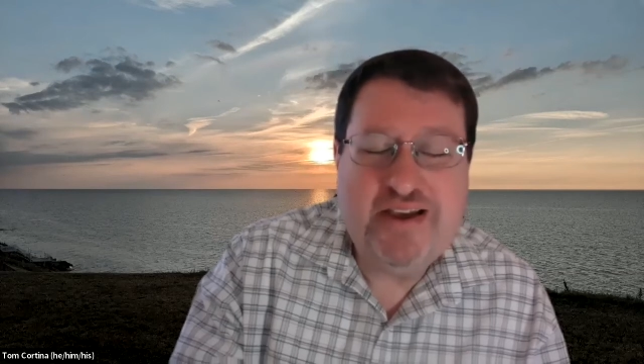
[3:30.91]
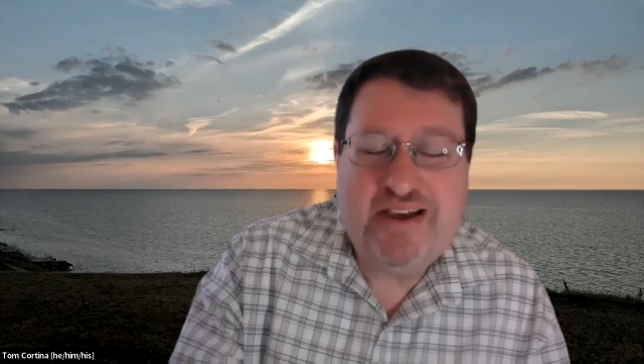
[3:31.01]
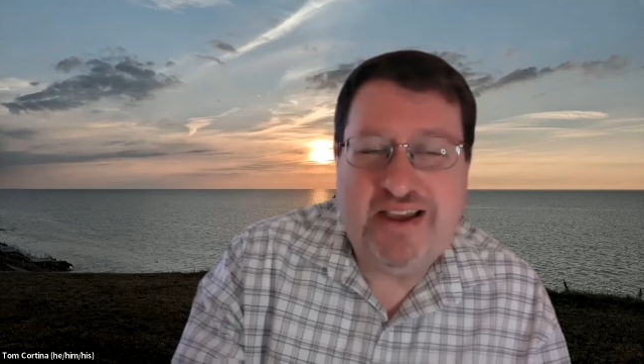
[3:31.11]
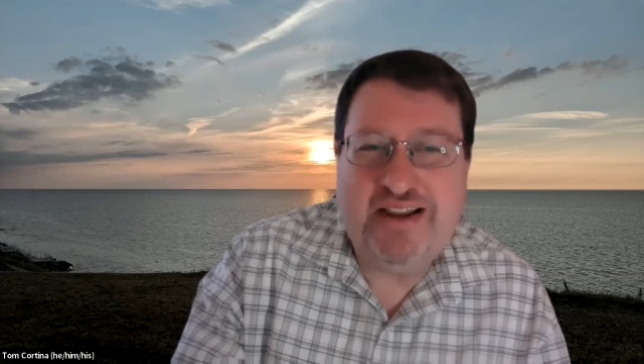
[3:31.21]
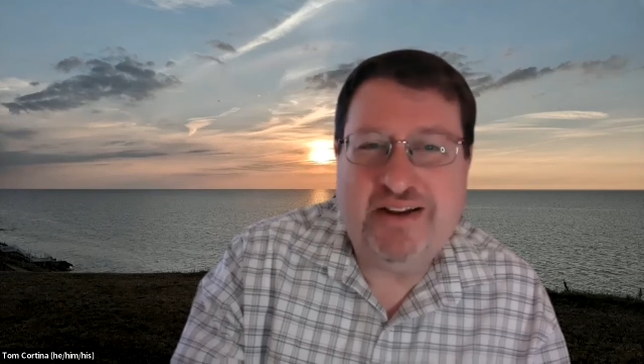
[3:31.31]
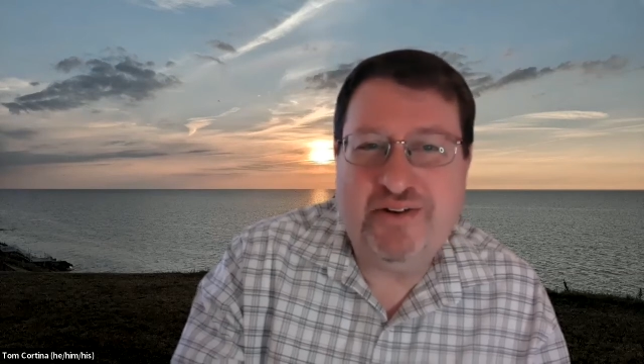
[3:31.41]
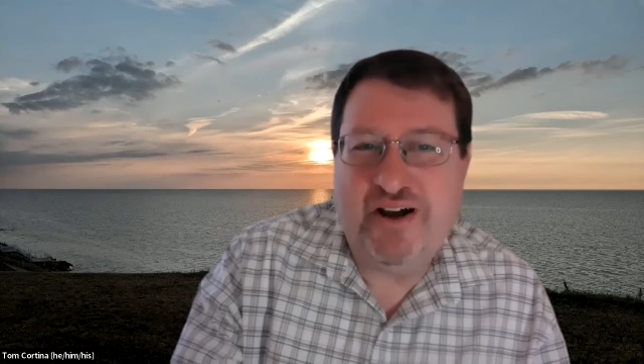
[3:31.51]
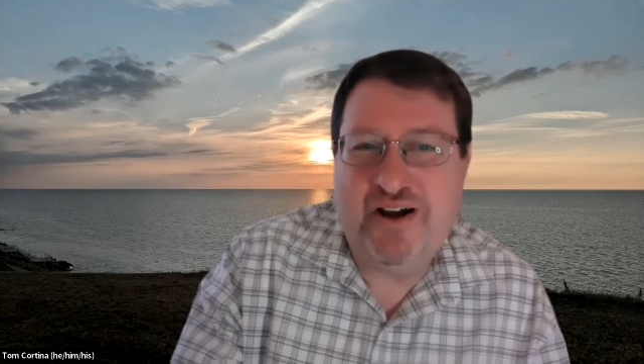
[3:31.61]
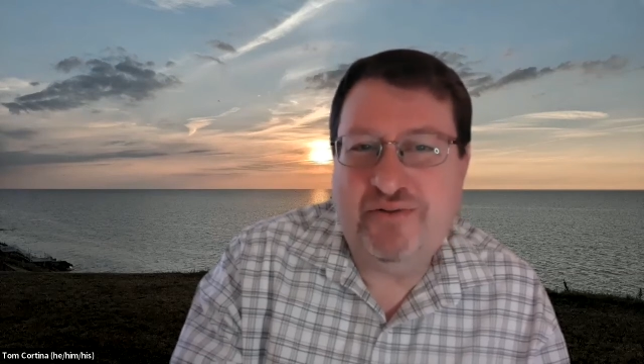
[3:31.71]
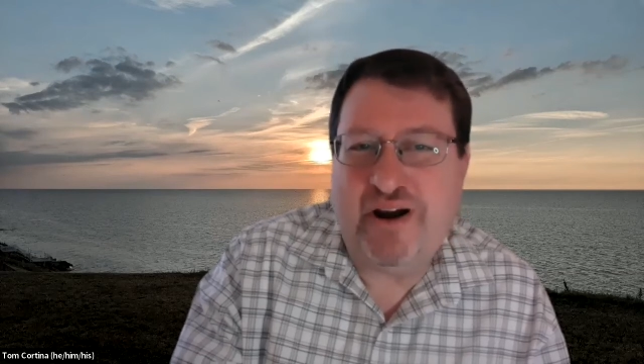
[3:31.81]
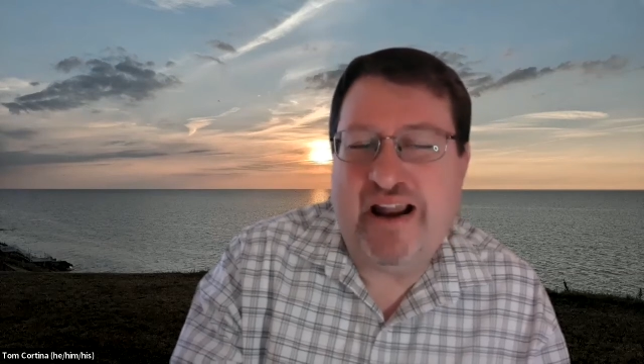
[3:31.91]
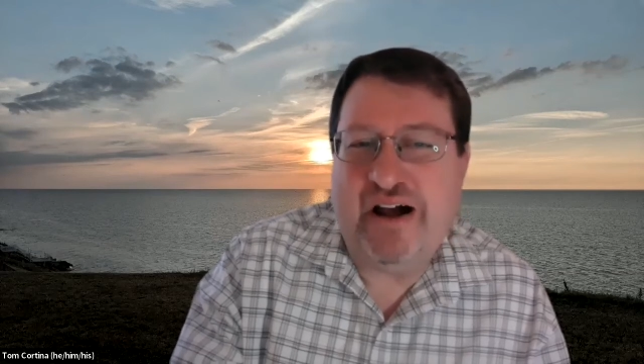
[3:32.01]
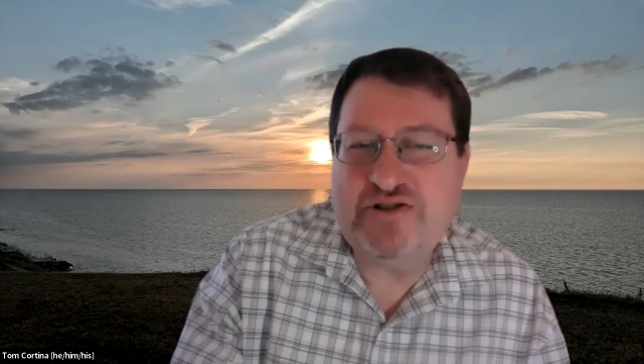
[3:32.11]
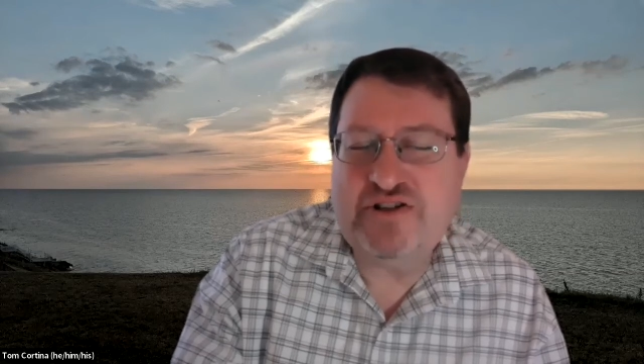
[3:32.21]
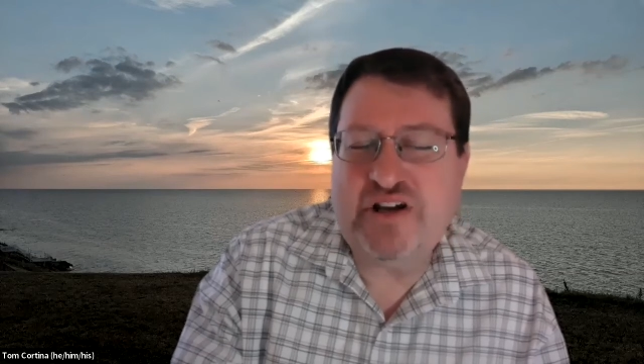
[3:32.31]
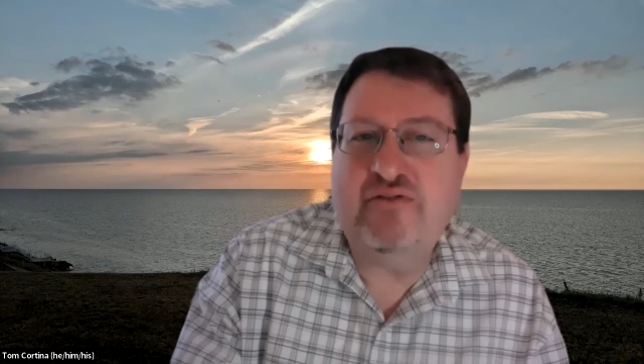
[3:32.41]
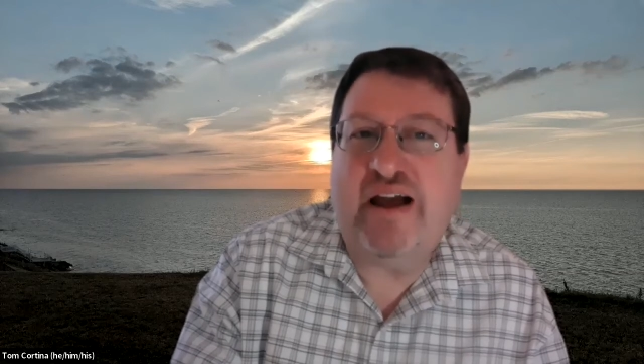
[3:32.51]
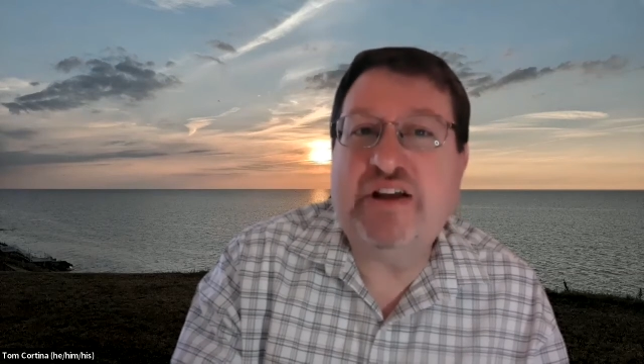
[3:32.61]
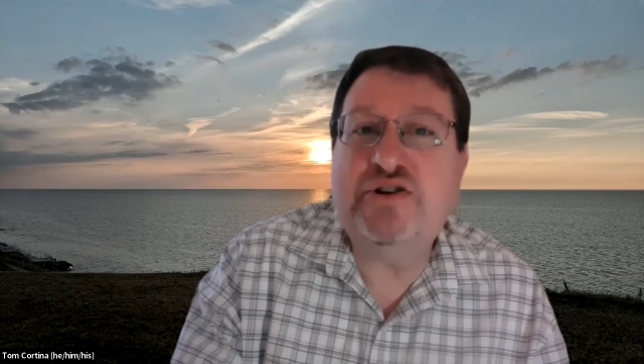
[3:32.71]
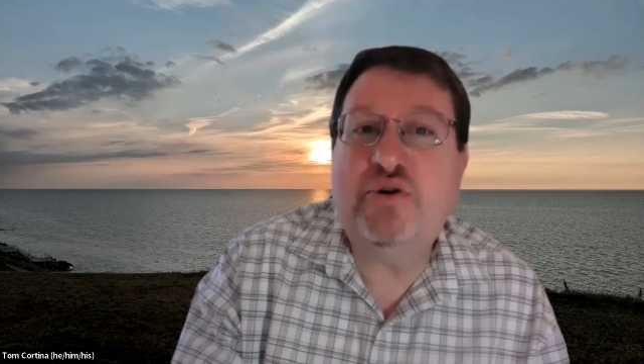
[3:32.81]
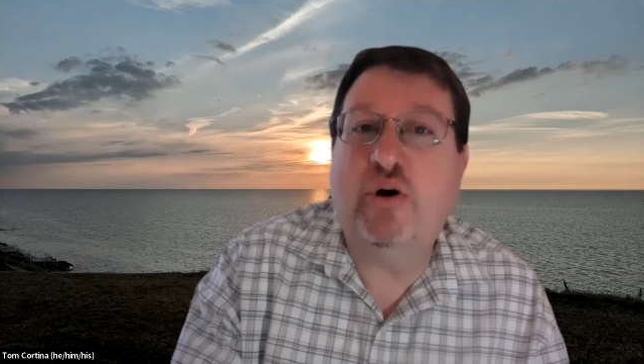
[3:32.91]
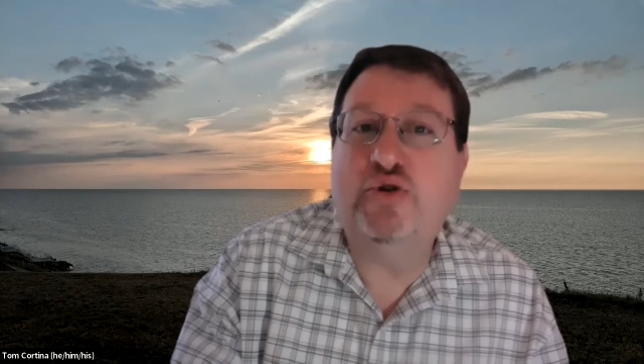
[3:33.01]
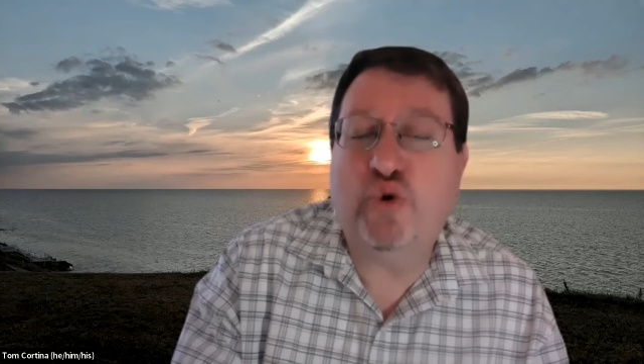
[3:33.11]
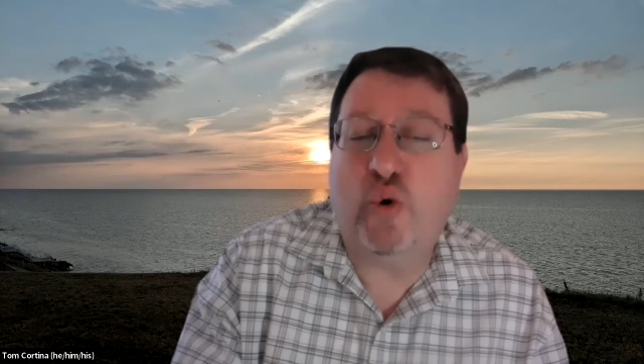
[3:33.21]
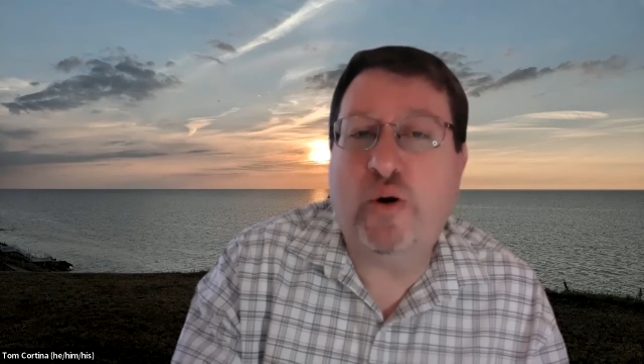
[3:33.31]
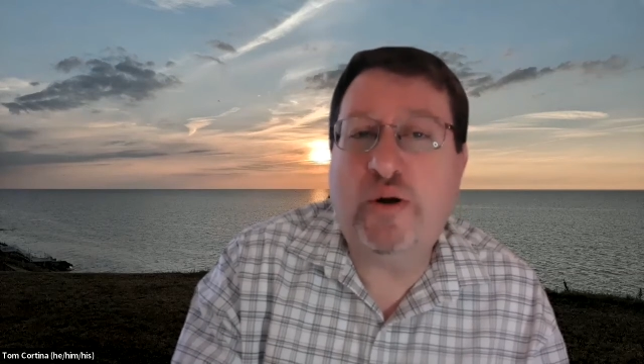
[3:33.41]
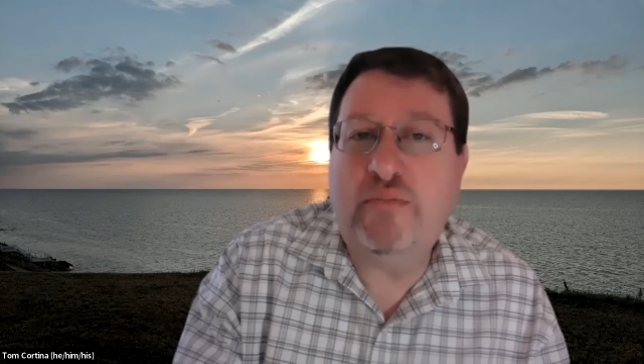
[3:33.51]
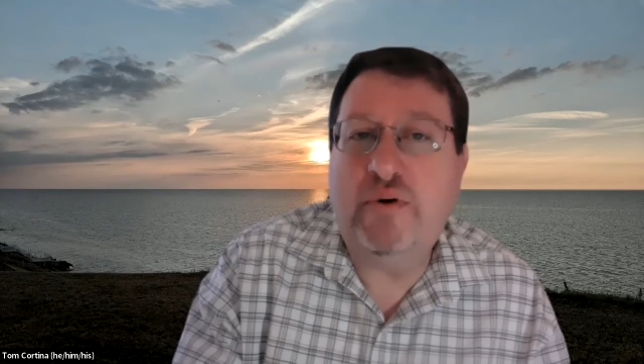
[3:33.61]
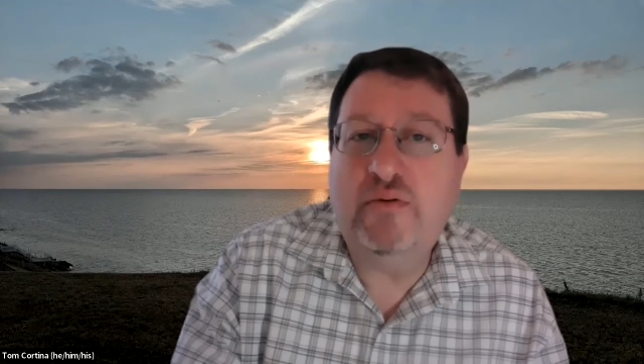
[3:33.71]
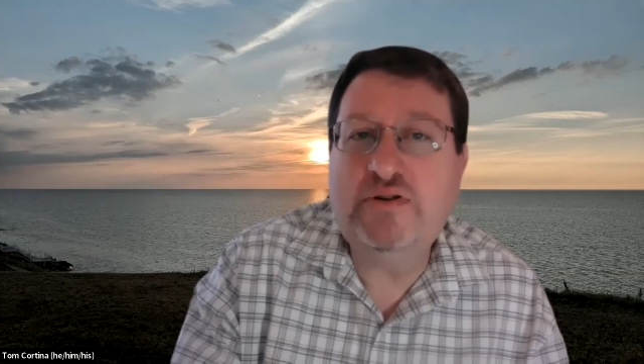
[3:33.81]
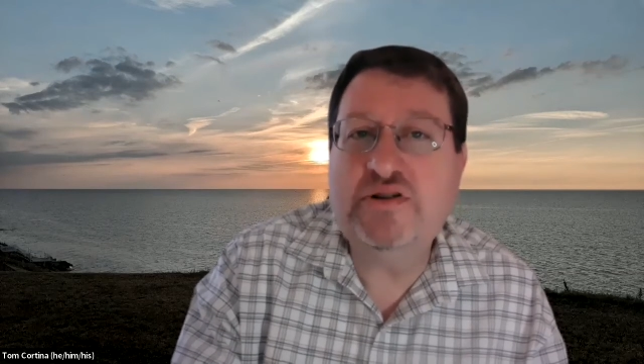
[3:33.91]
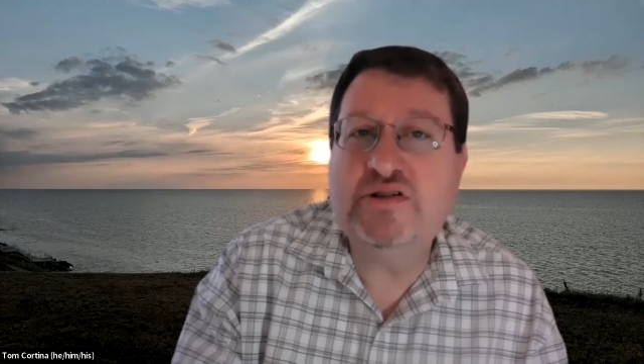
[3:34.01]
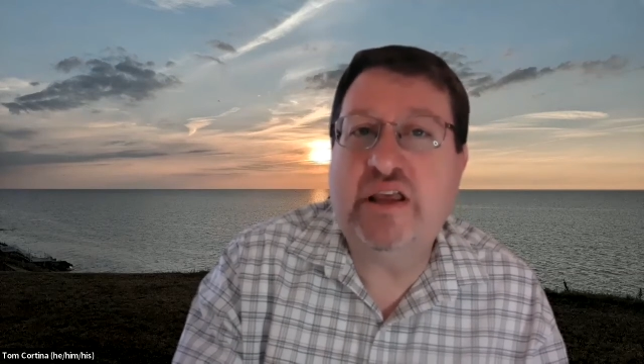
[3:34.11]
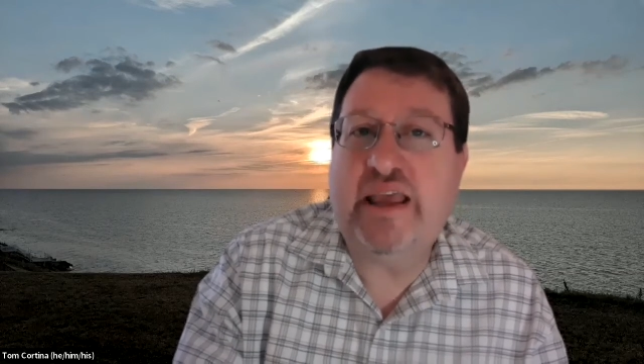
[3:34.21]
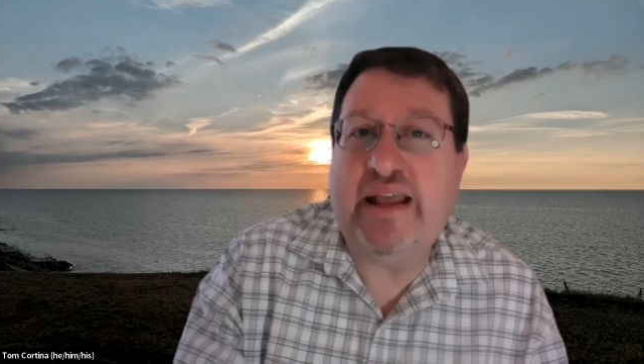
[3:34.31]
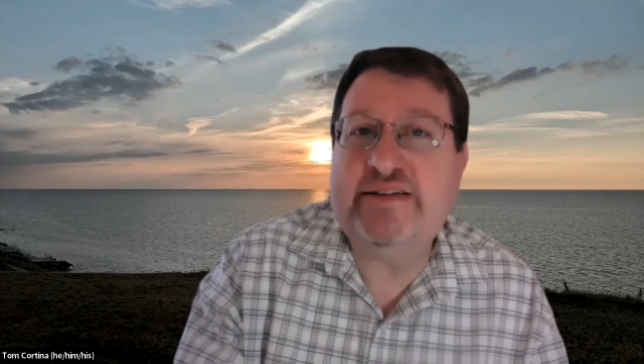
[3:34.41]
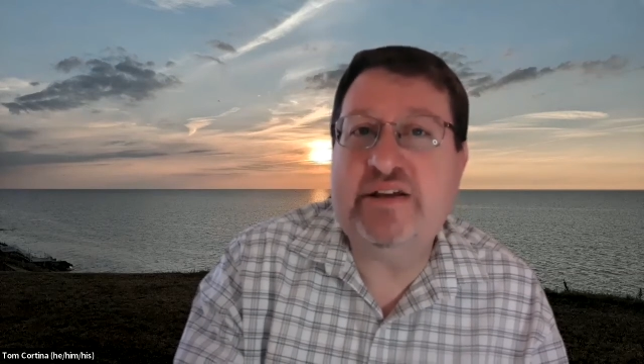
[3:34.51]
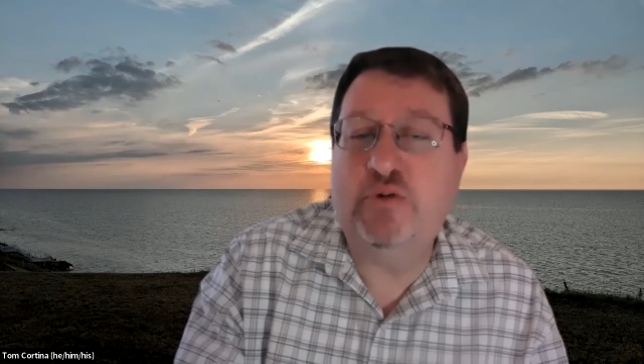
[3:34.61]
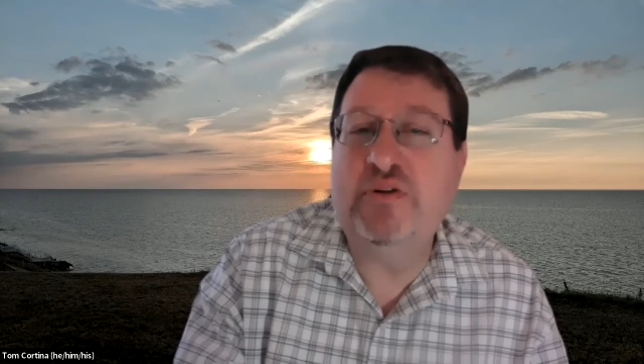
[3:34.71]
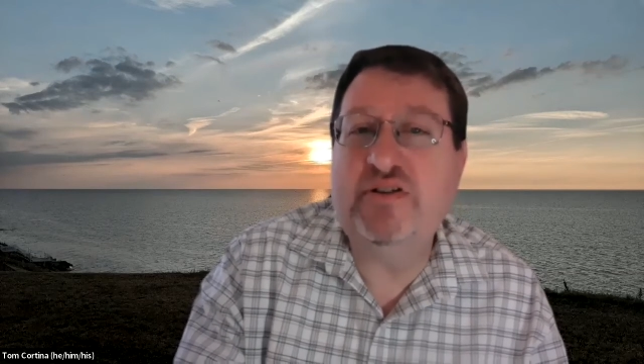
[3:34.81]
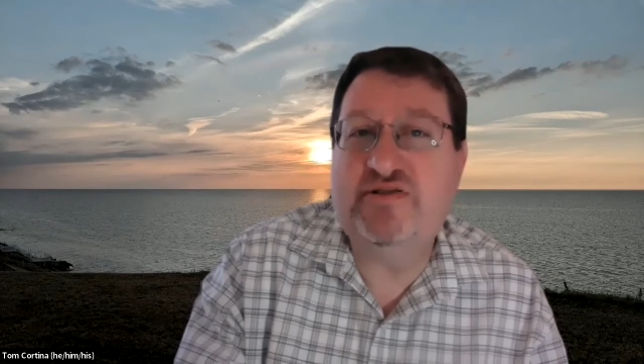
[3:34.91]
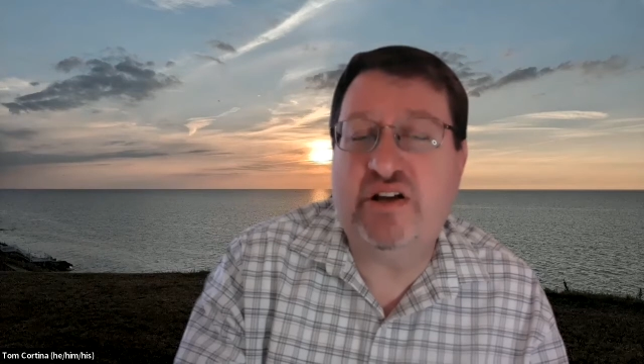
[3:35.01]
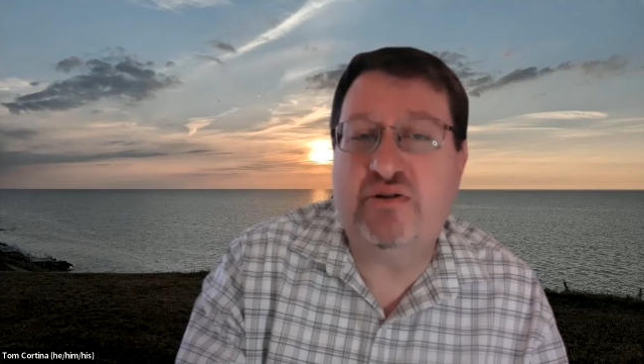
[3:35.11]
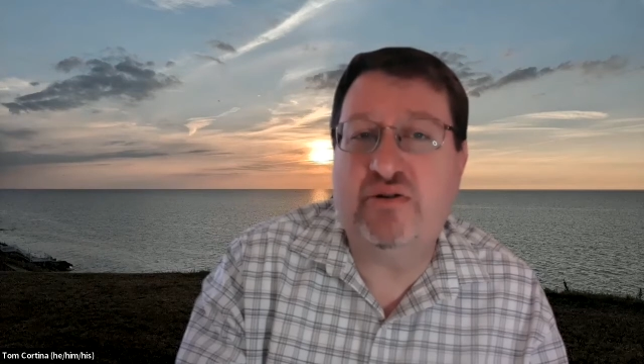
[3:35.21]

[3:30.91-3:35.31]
In right outside of Rashid Auditorium, which is in the Gates Hillman Center.